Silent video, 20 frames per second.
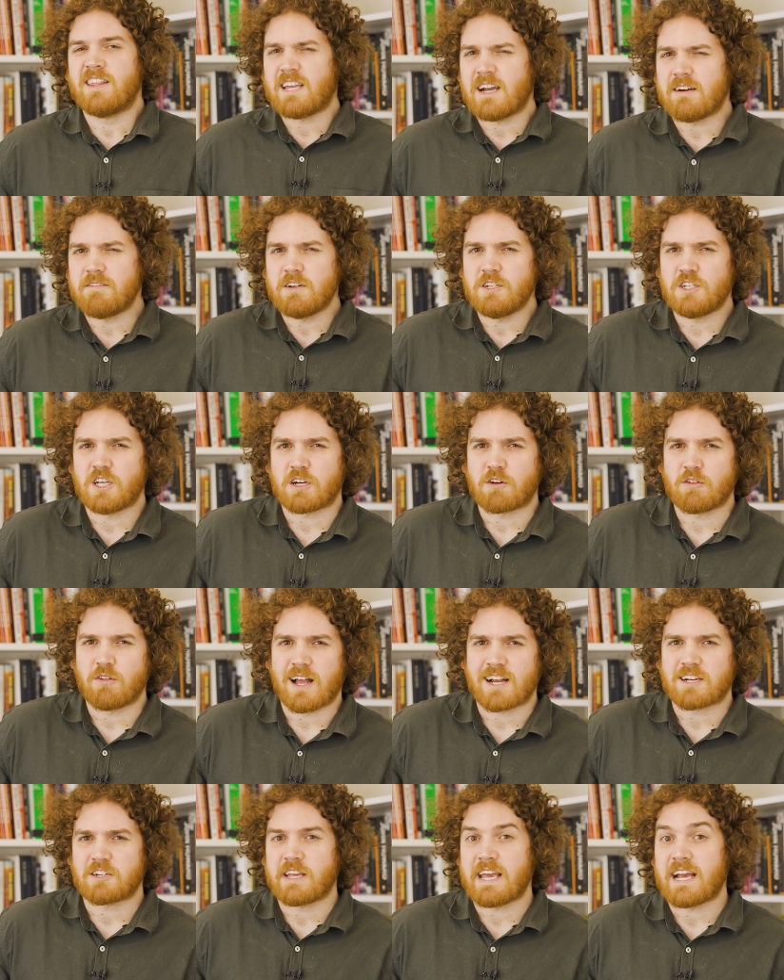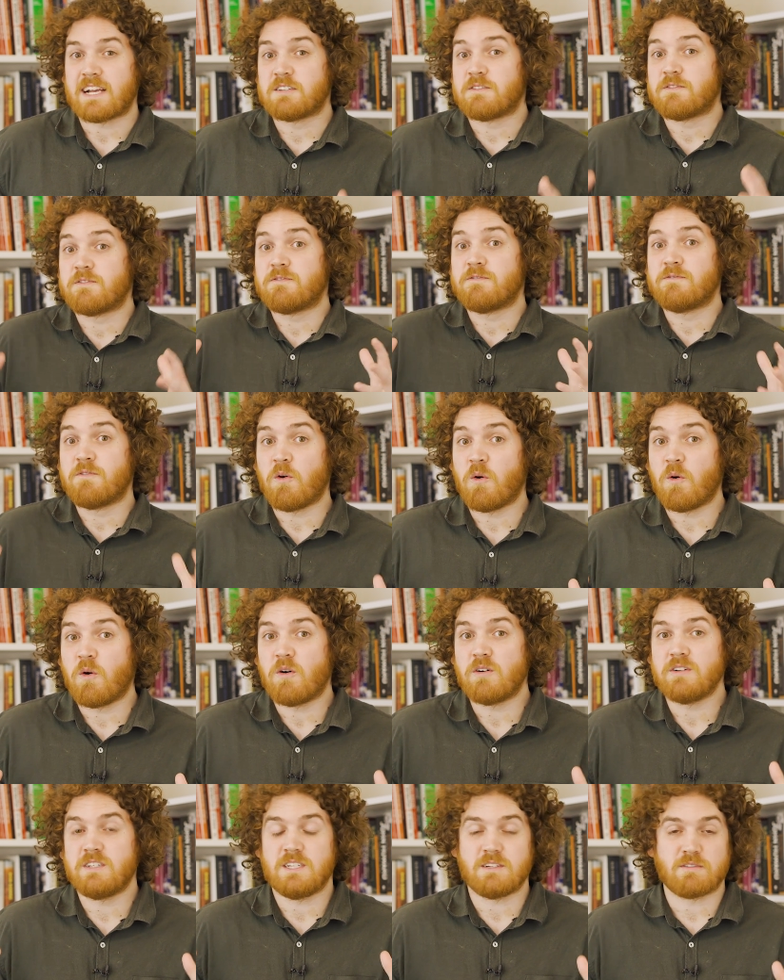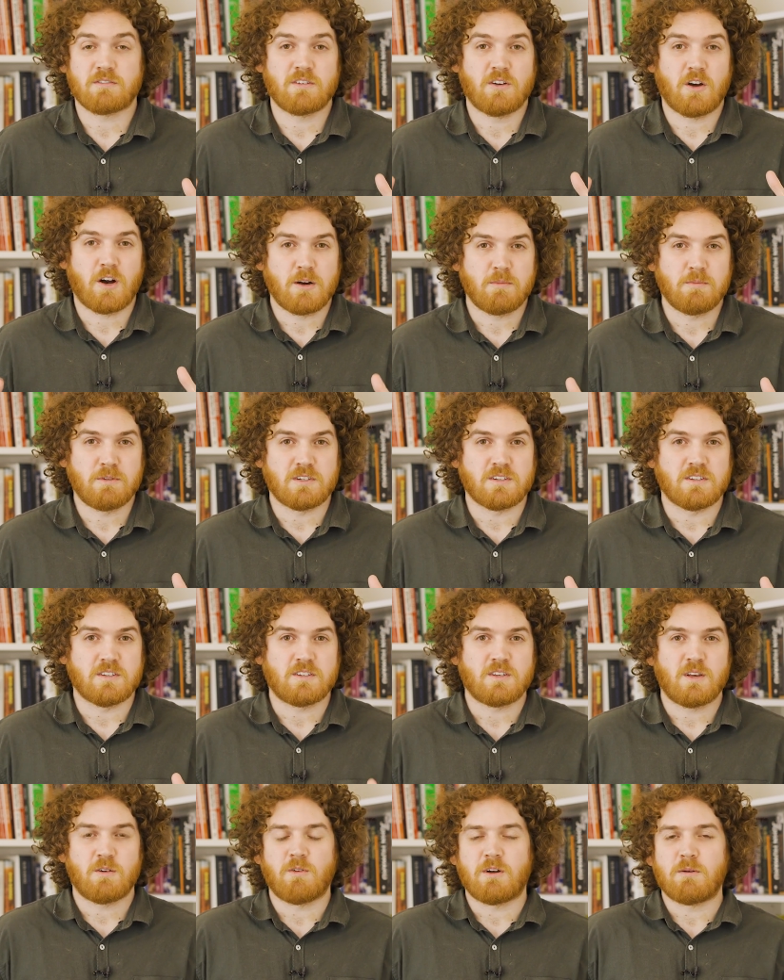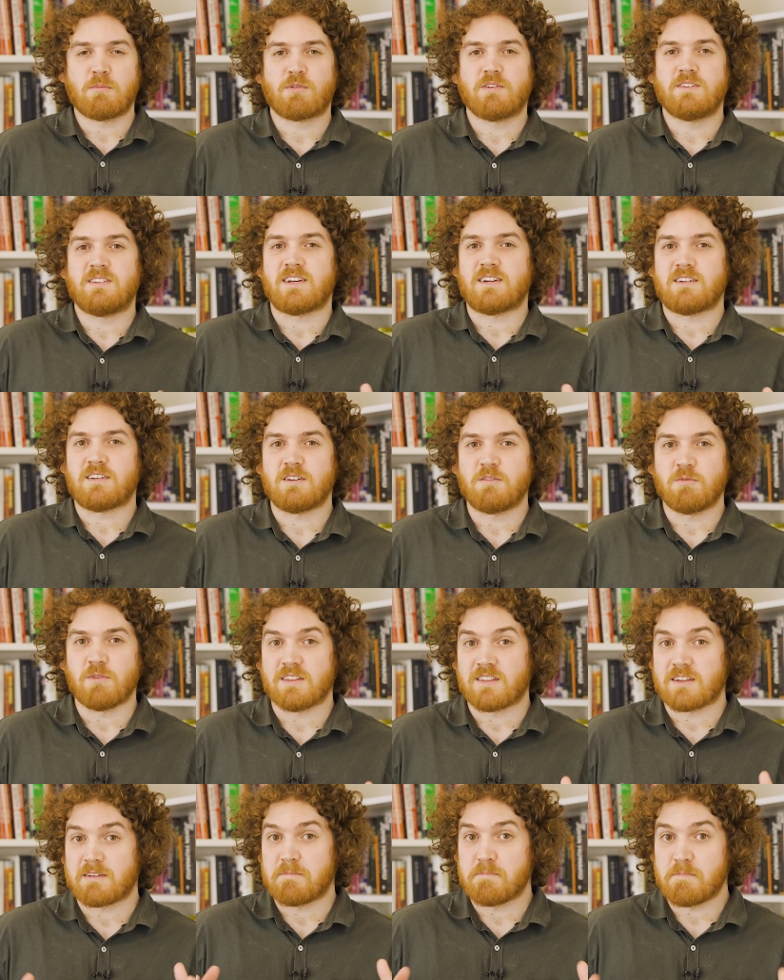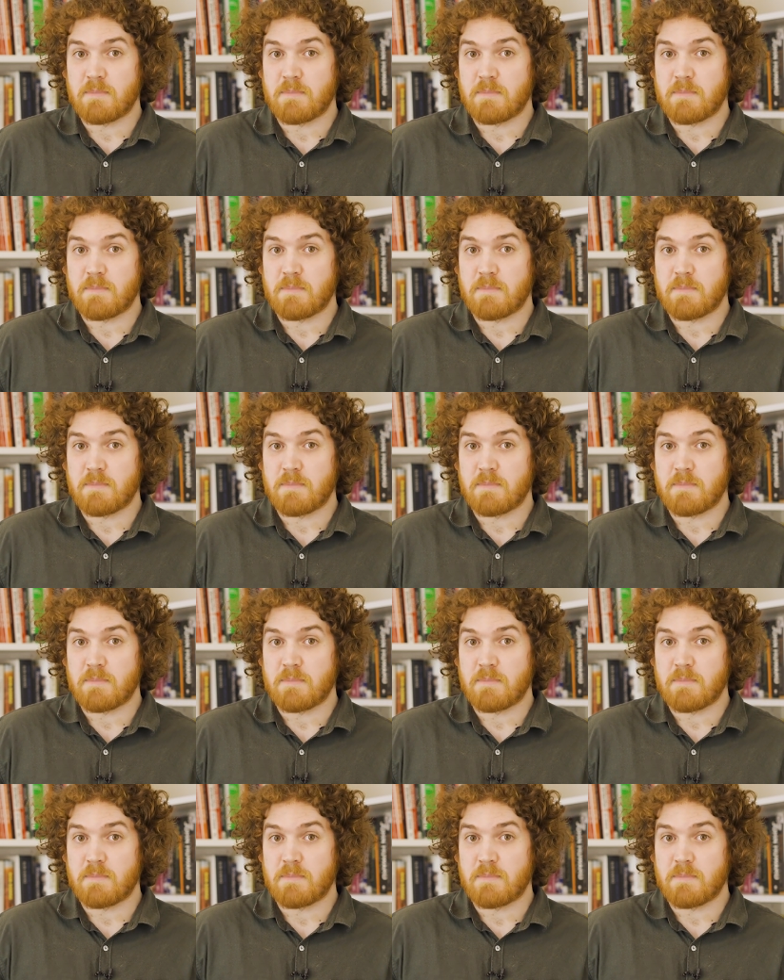The Governor General actually has four different options when presented with a